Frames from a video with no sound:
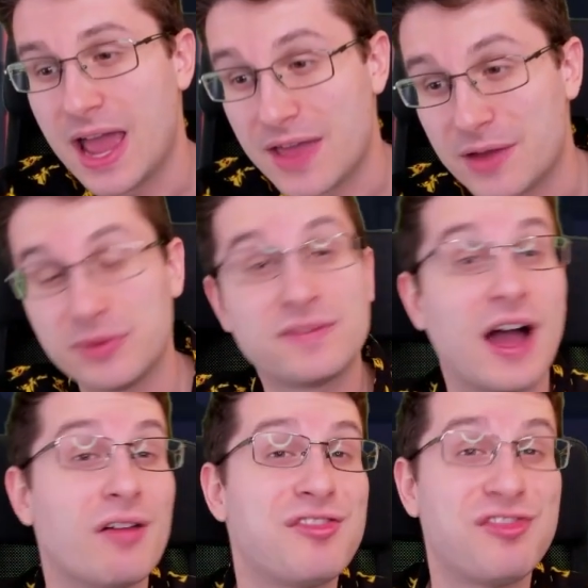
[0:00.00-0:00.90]
And then we've
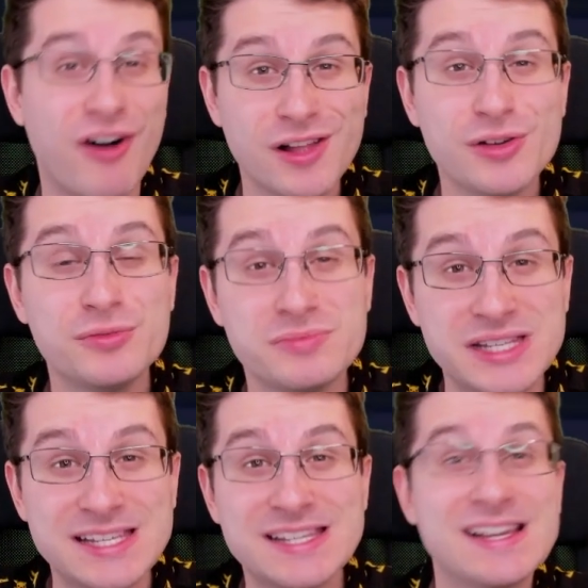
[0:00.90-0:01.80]
got Follow
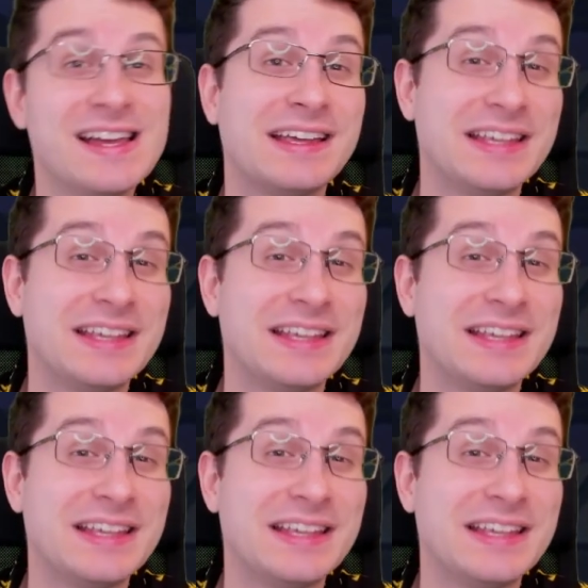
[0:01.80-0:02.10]
Me